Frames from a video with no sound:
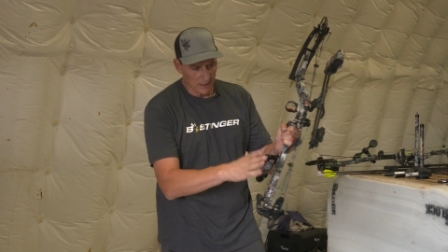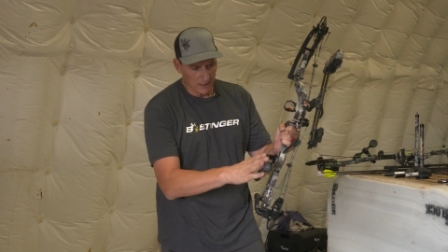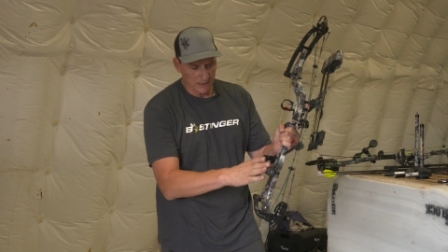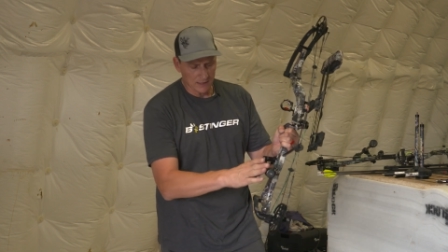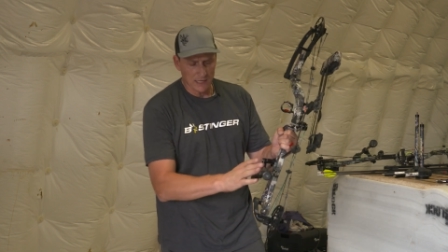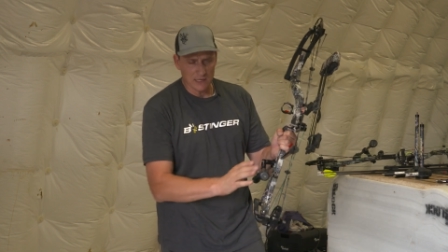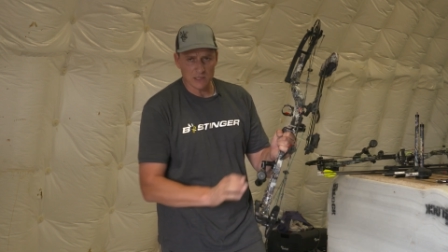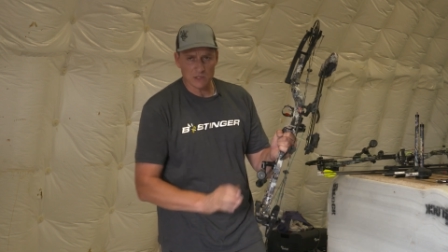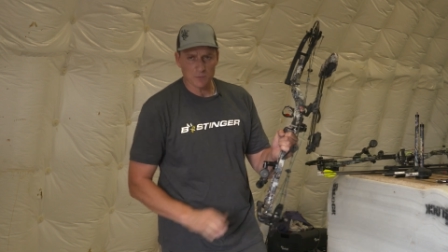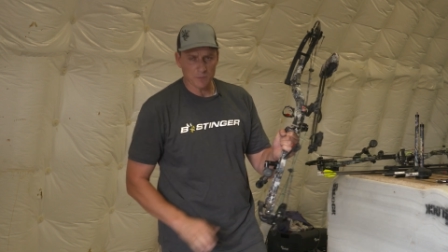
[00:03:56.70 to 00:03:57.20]
and a
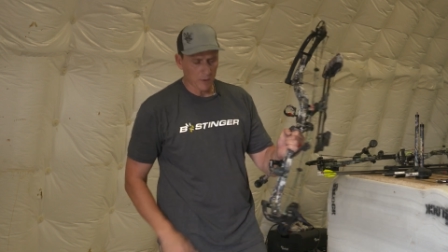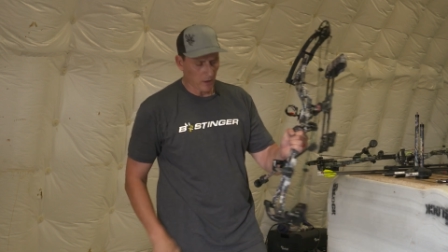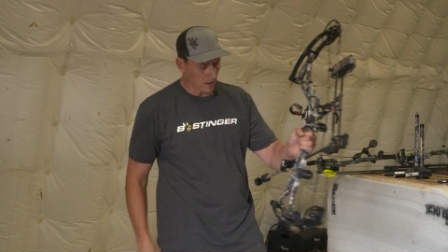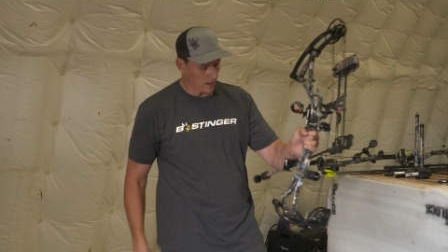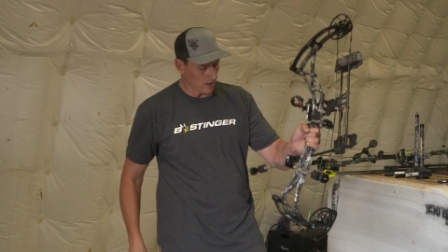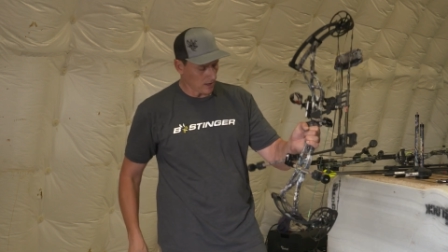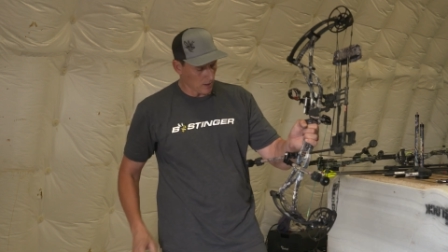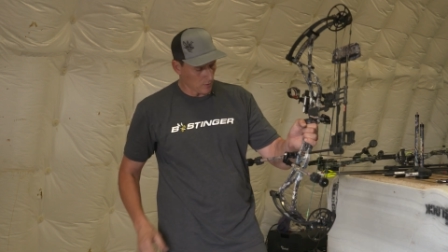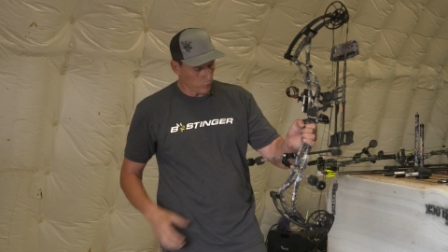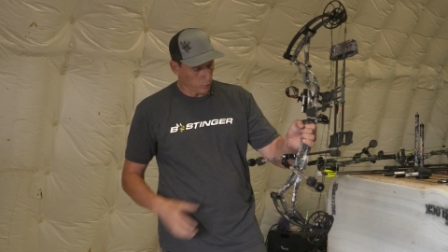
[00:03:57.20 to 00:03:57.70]
10 inch bar
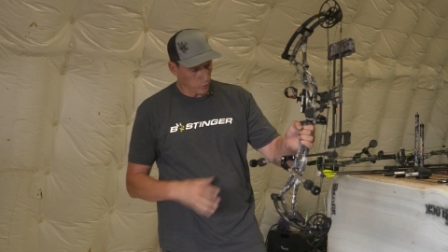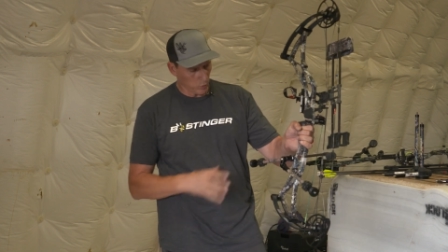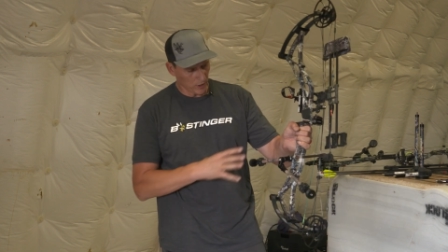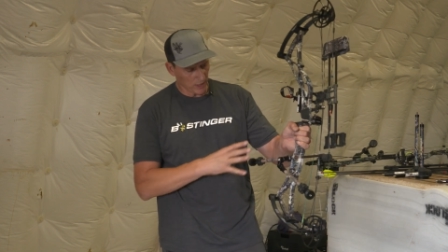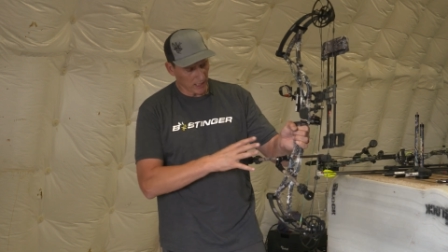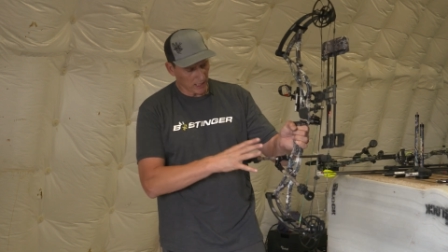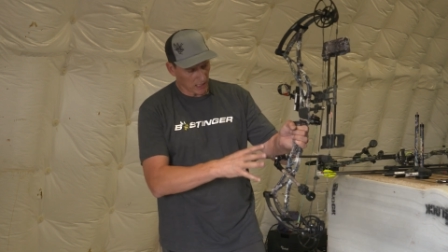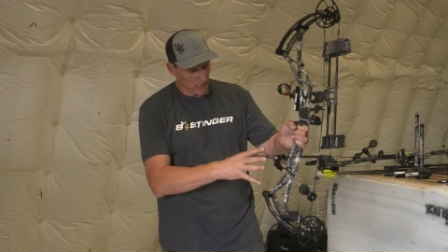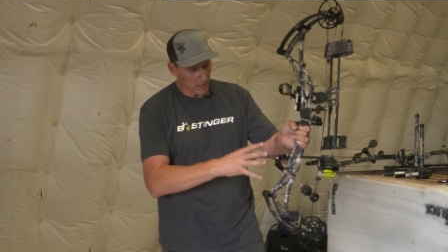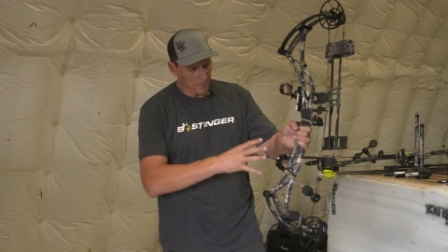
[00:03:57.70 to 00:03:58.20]
here. We're
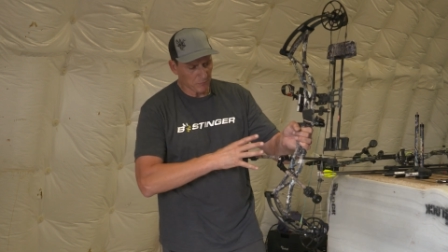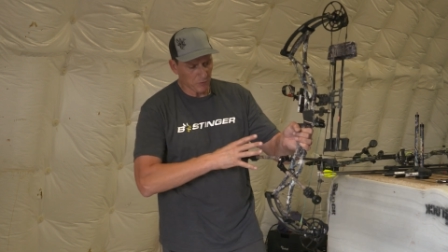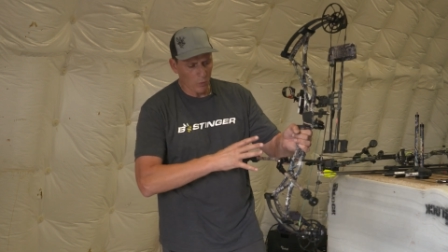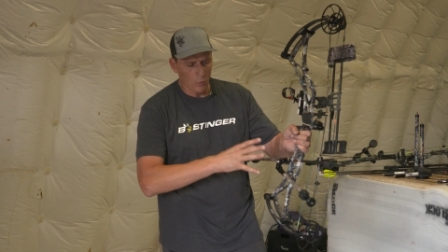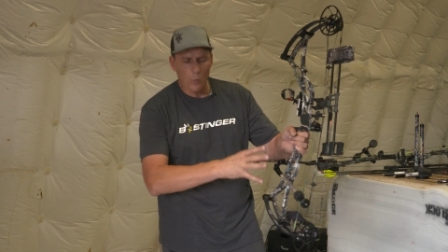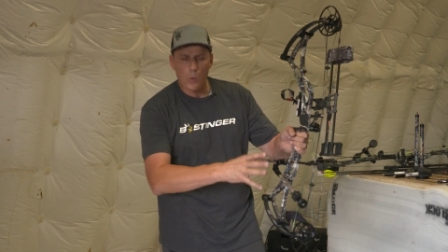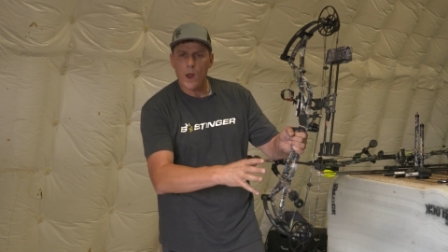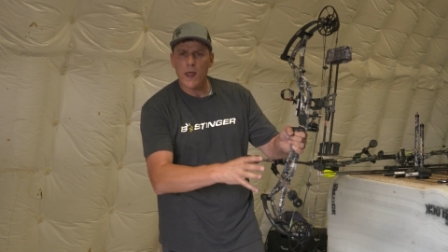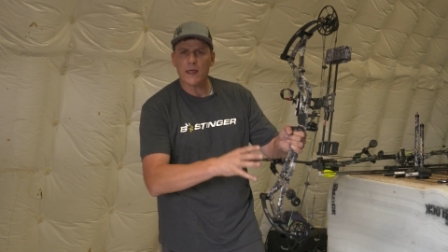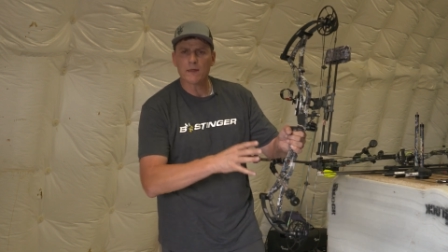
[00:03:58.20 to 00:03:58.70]
gonna keep the
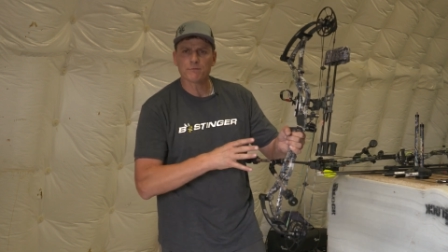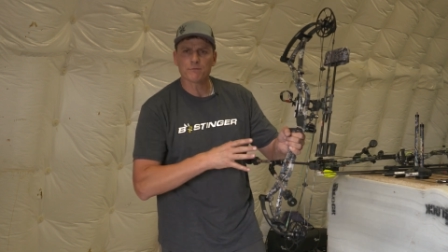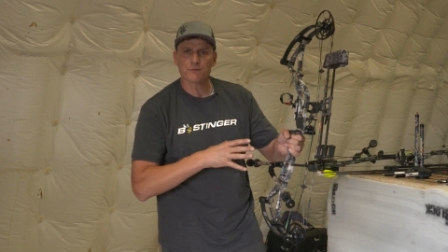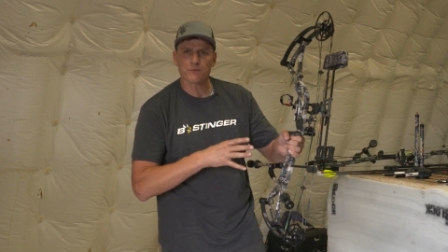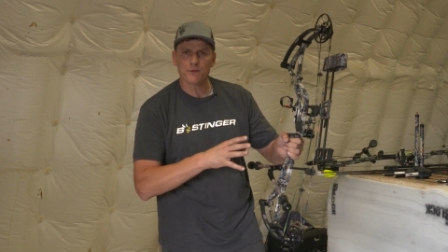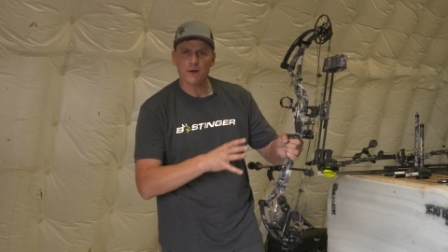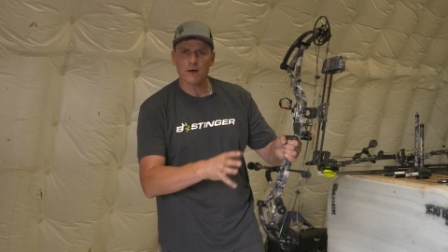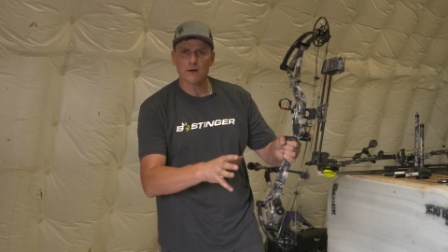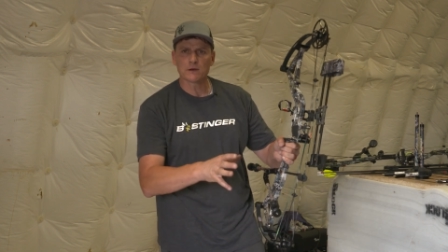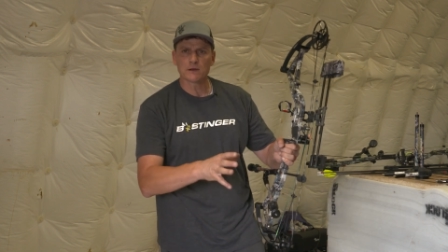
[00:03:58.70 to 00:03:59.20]
weight
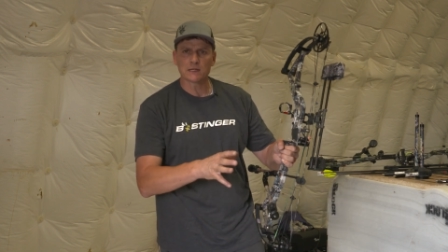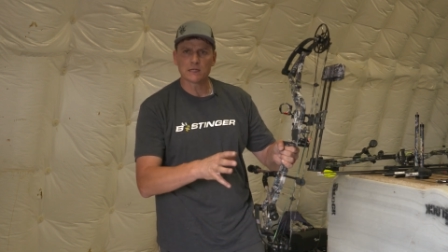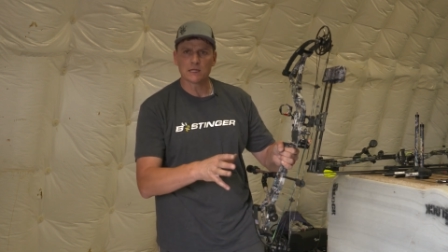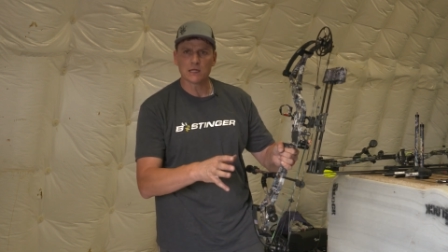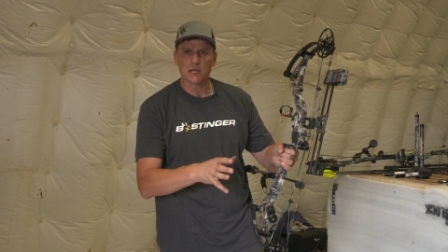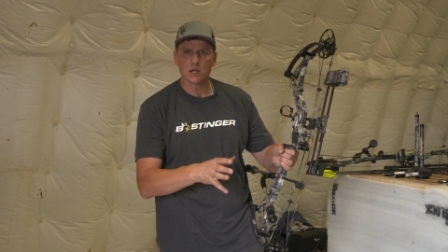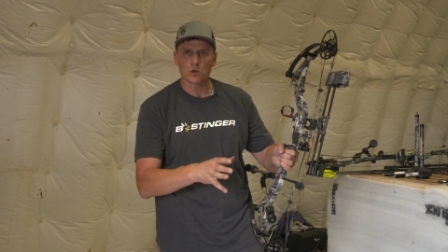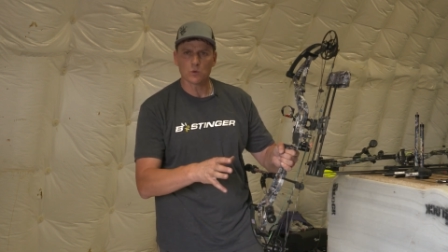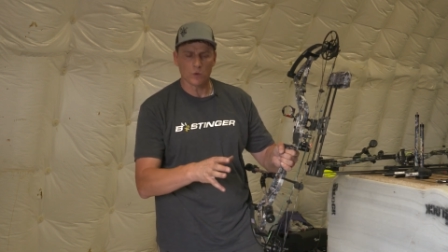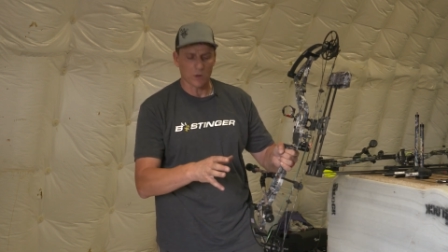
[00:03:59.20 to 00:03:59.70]
fairly
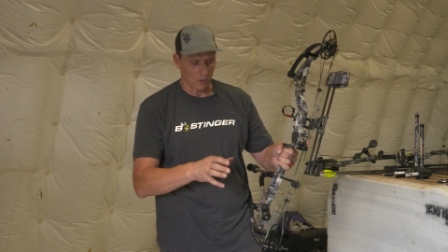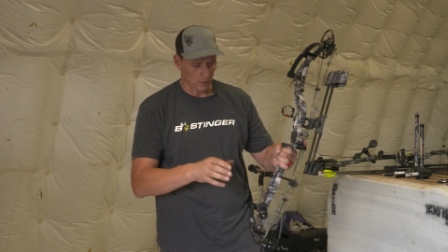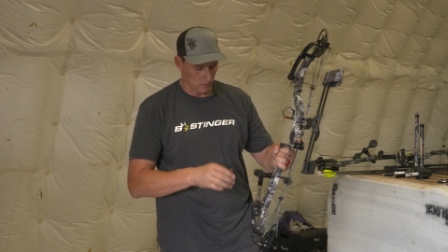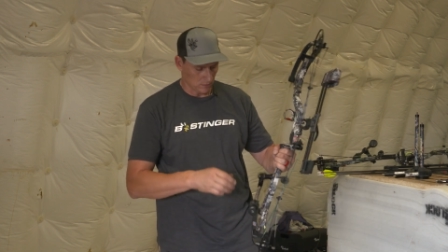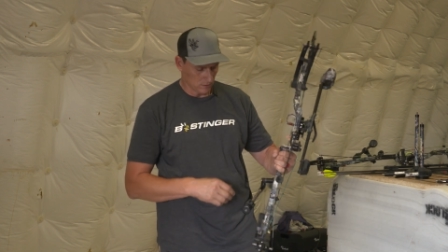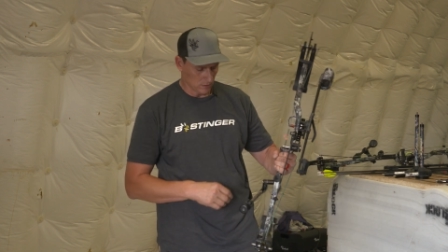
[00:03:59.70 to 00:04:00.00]
equal.